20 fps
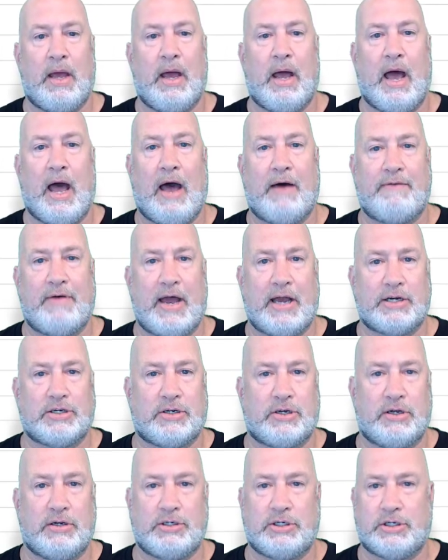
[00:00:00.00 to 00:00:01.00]
I've
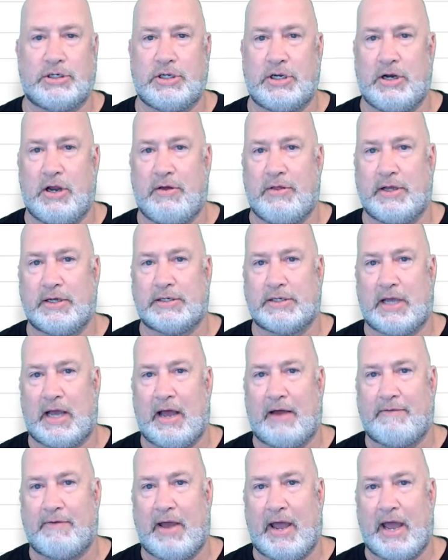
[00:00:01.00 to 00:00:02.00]
actually, just so you know this,
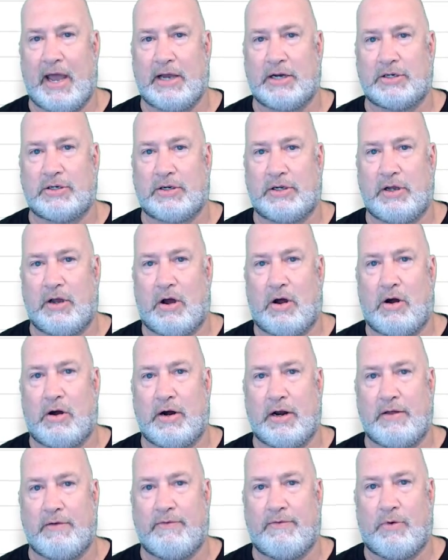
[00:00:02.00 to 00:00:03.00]
I've actually
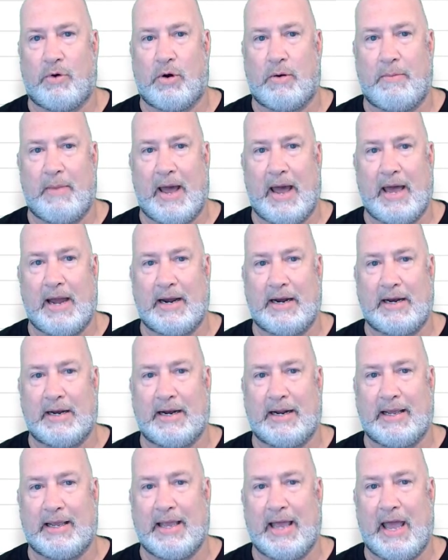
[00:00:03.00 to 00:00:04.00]
already formatted it.
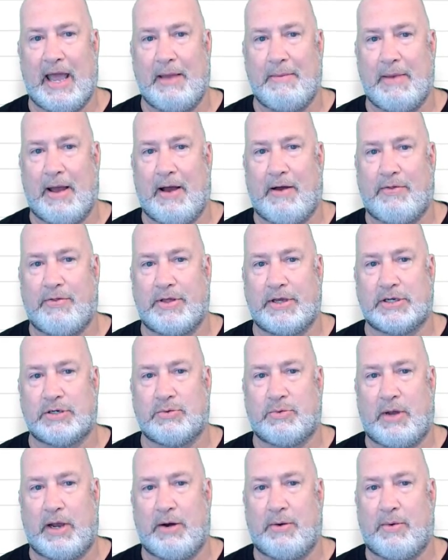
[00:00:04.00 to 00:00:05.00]
It came out this
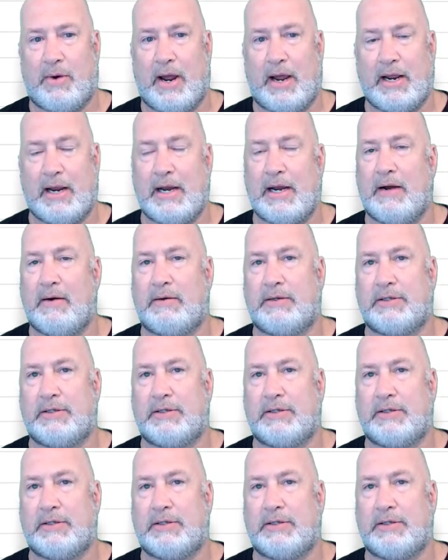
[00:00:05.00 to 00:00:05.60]
way right here in